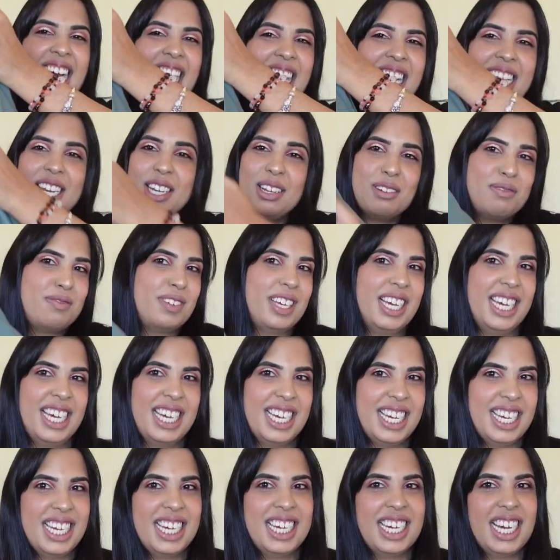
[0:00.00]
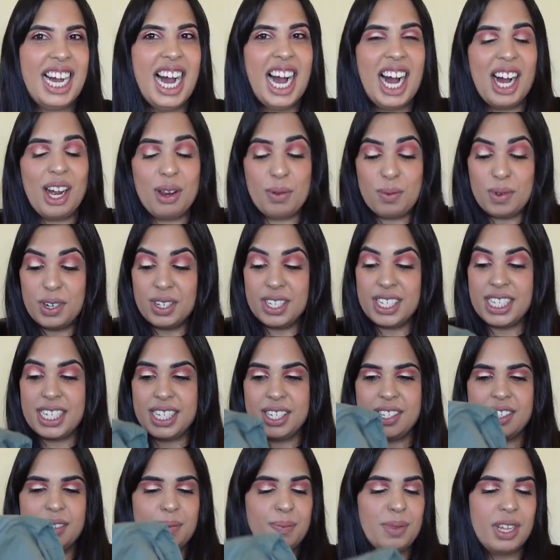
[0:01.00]
I love it. I
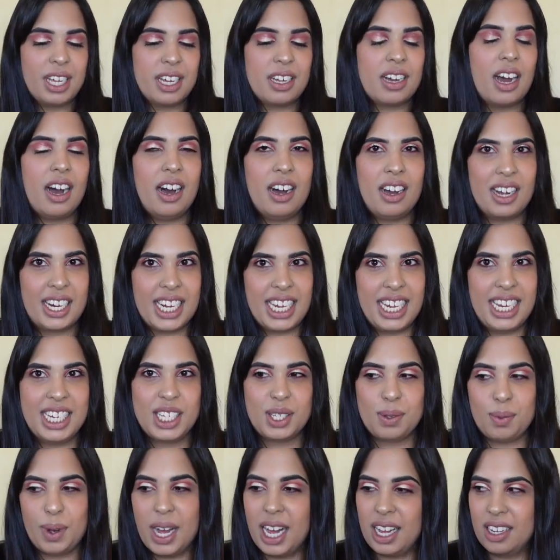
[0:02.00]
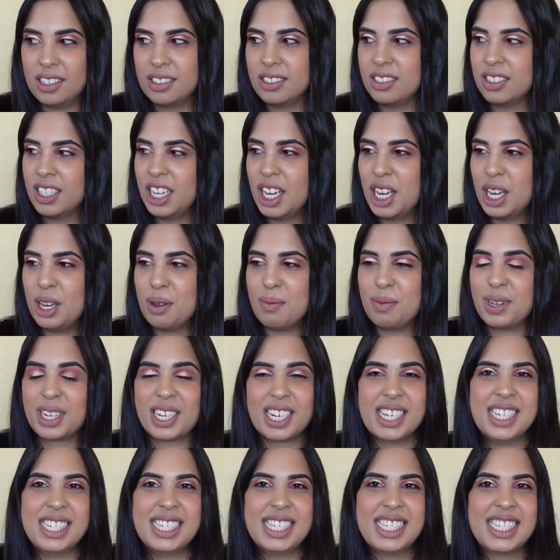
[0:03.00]
wanted something khaki as well
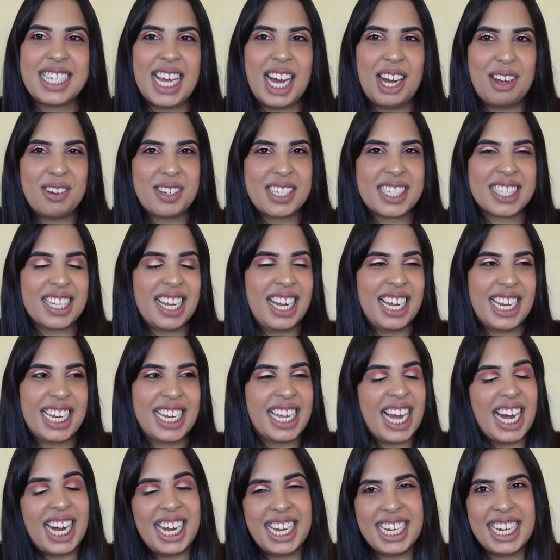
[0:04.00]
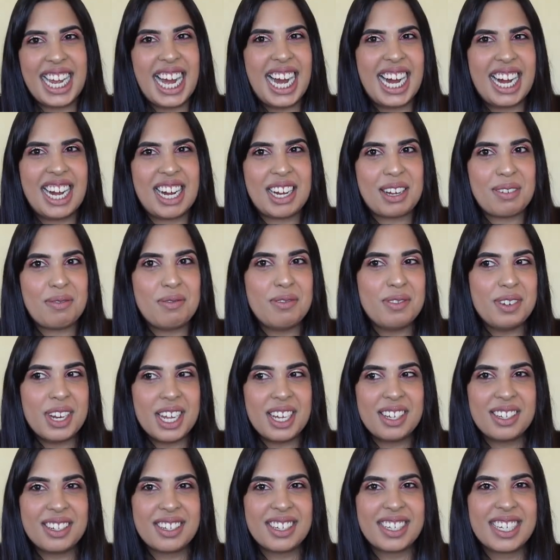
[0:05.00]
because I was like, I have
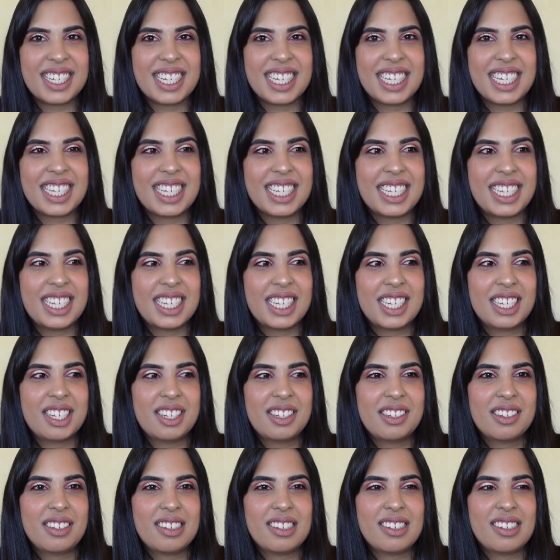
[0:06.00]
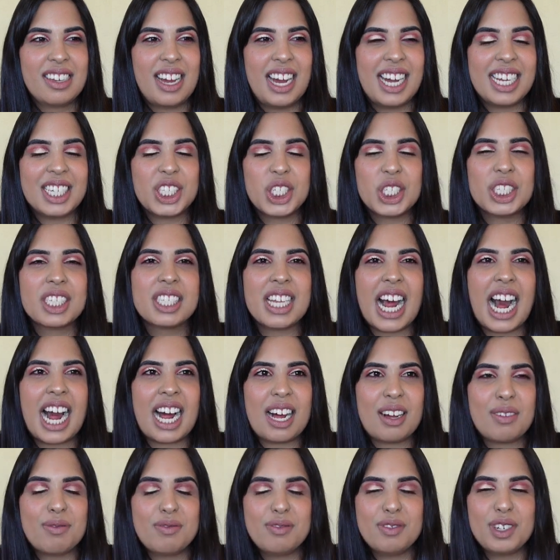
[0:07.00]
no, I just
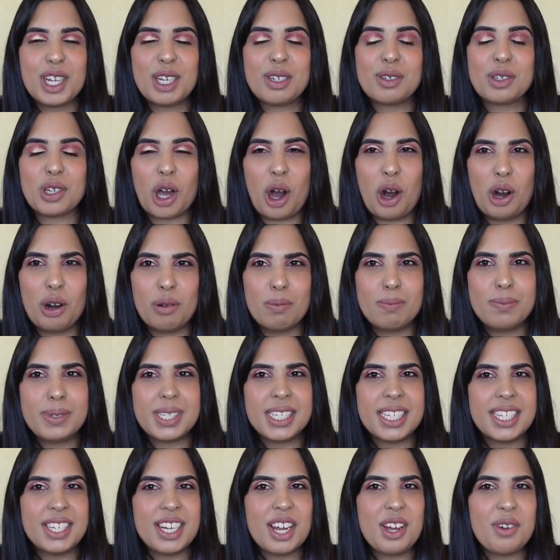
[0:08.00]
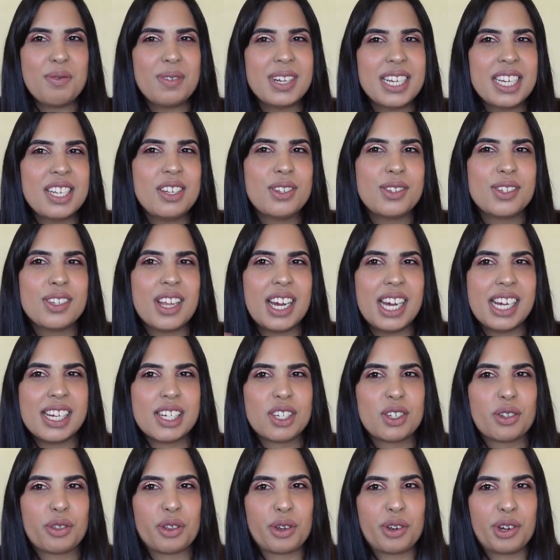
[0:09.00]
have no tops. You know, when you
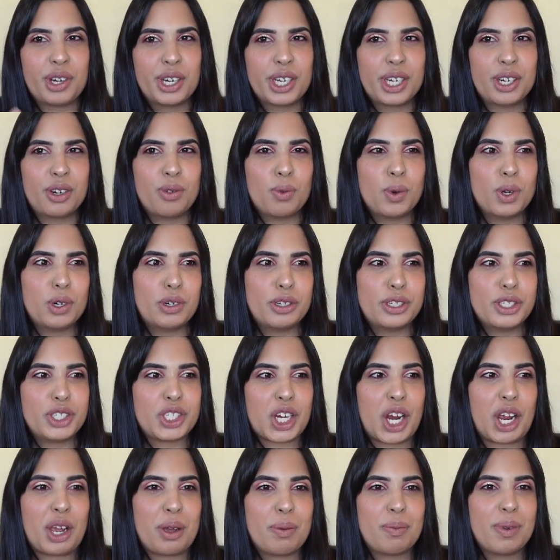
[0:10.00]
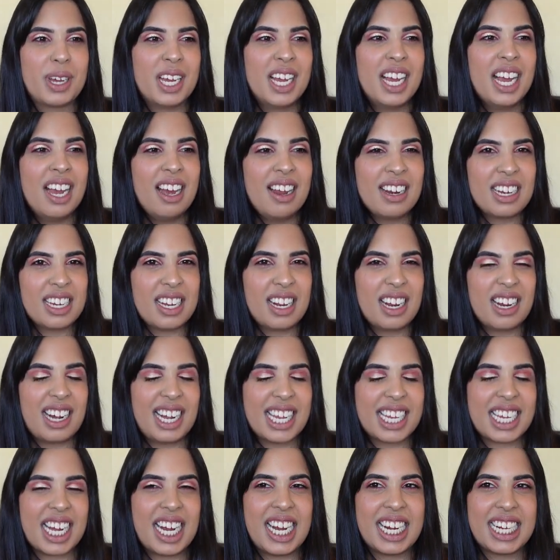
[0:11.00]
search through your wardrobe, you're
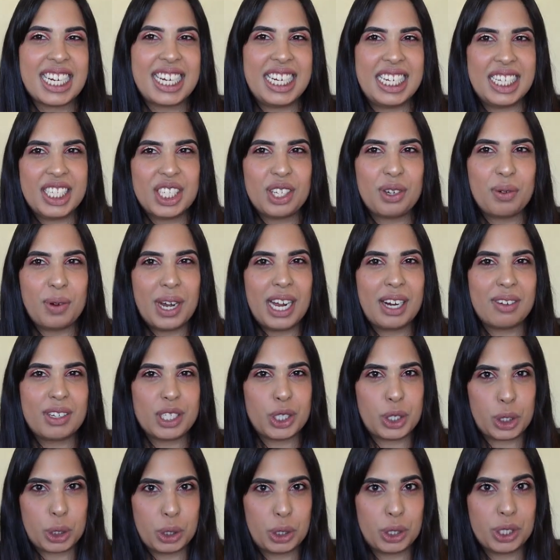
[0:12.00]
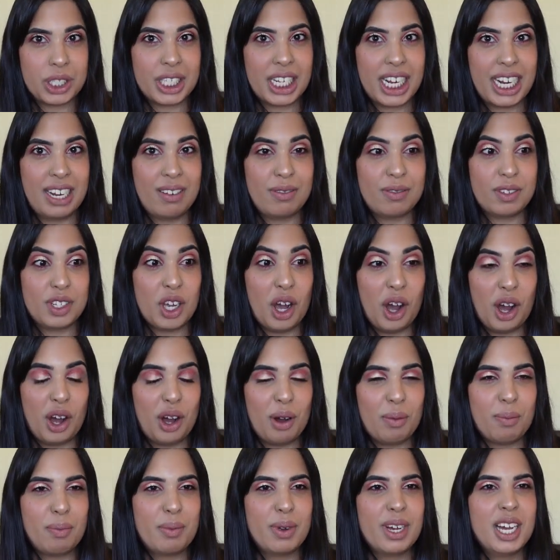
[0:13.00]
like, I need to wear a short sleeve top